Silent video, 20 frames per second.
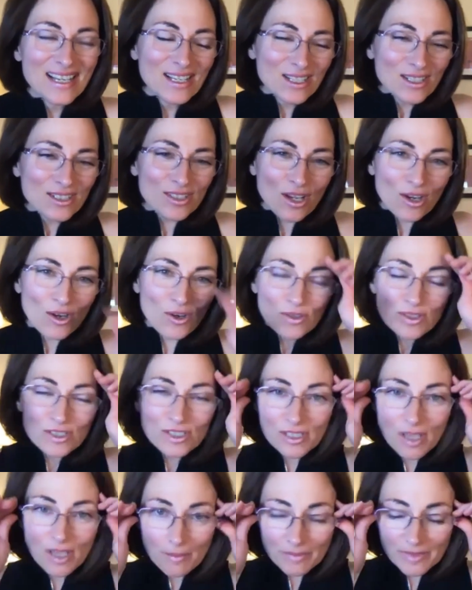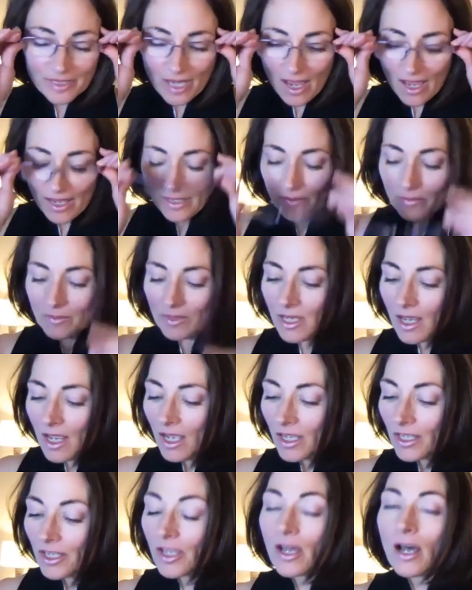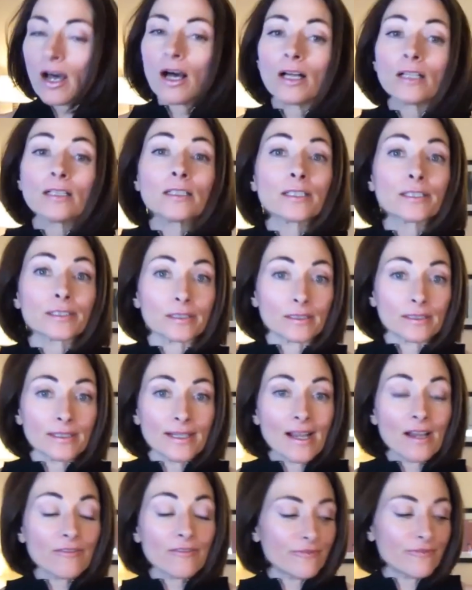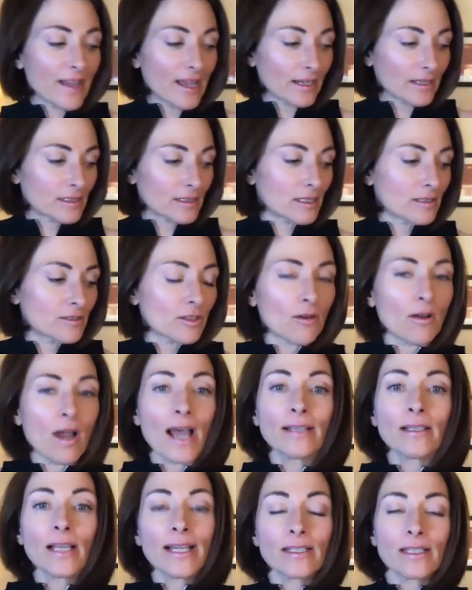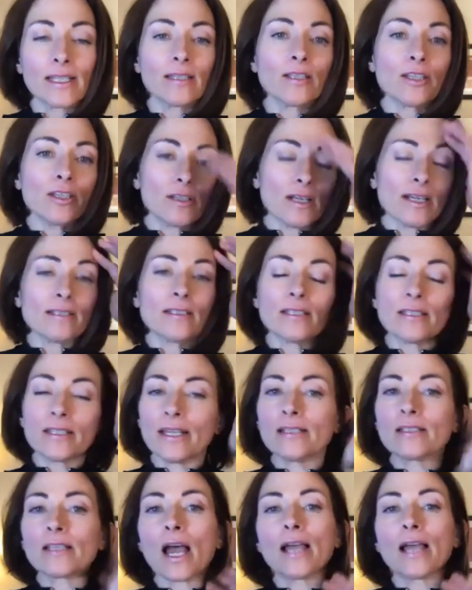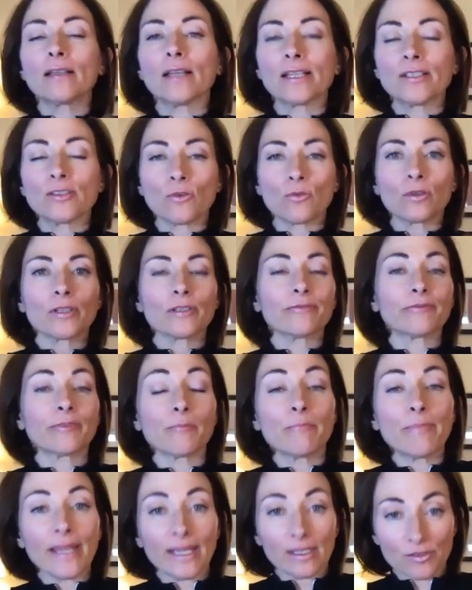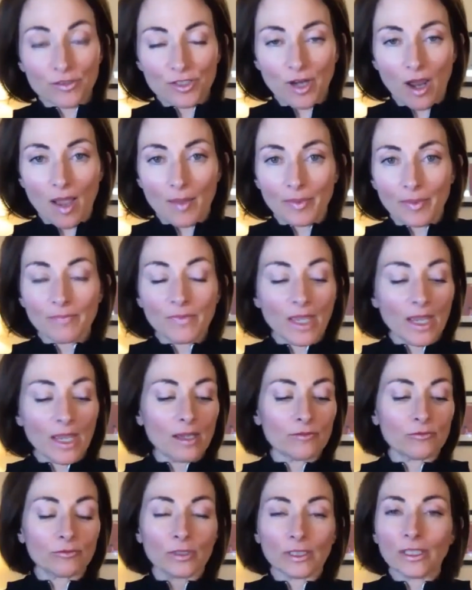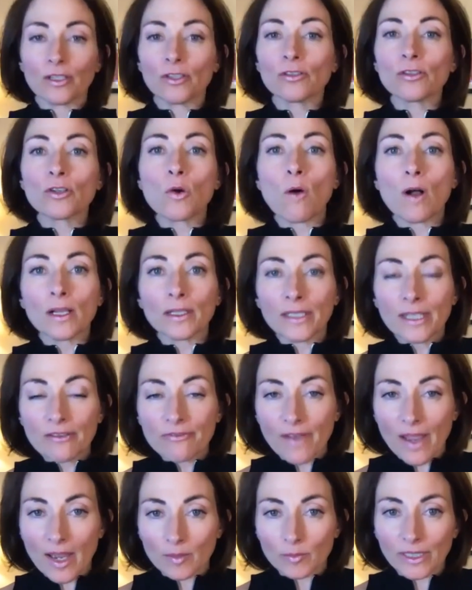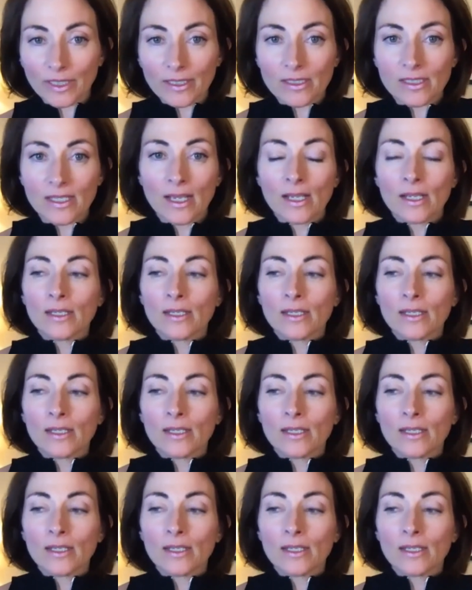So sometimes color effects. So I liked, in the United States, I like to order from BAM Shop. They have really good quality fabrics.